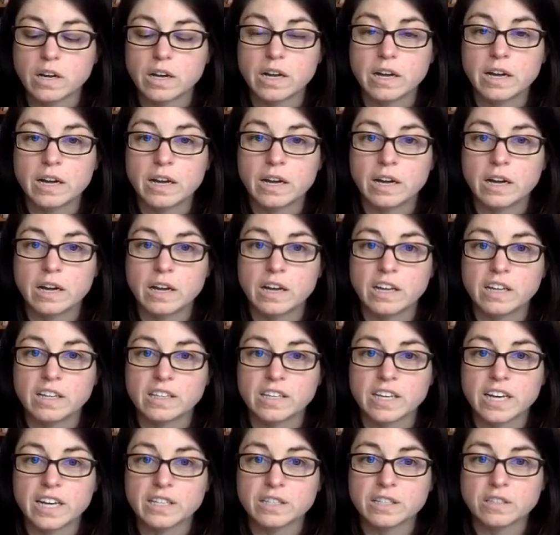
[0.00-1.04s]
and
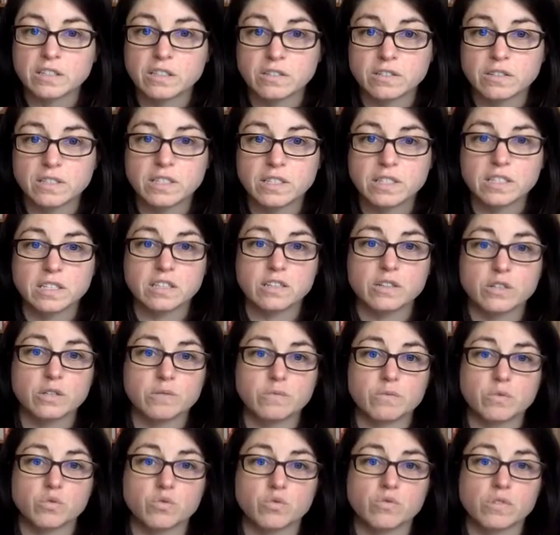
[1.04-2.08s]
you can see there's
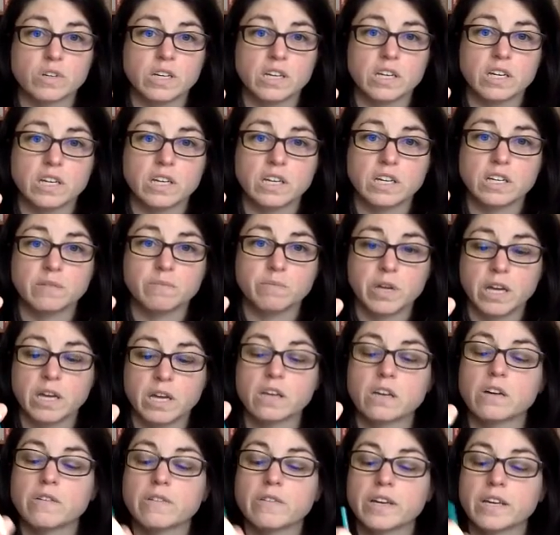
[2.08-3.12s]
some green
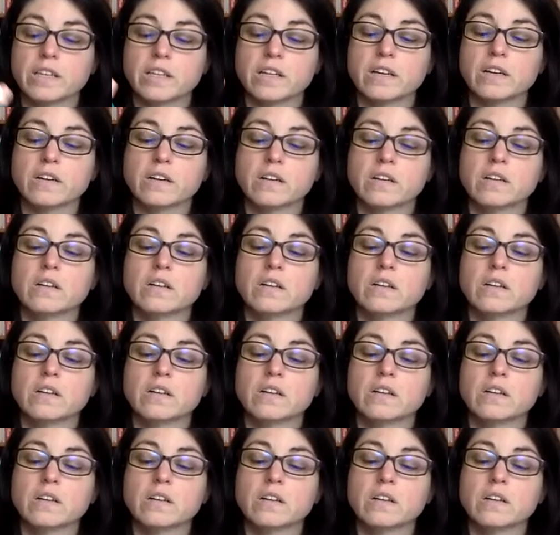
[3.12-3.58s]
paint going in there.